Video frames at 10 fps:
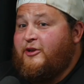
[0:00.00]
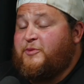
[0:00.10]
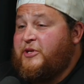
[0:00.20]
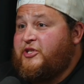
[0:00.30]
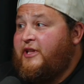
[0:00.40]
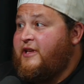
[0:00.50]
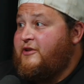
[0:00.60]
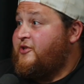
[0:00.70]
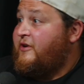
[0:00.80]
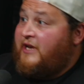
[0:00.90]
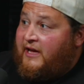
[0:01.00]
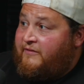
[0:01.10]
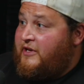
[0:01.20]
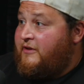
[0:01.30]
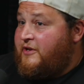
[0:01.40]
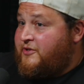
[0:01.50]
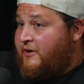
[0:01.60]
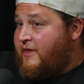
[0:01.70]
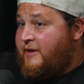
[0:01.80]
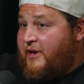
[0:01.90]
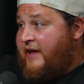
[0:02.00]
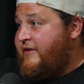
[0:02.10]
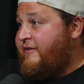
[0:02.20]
know, especially like you start thinking about having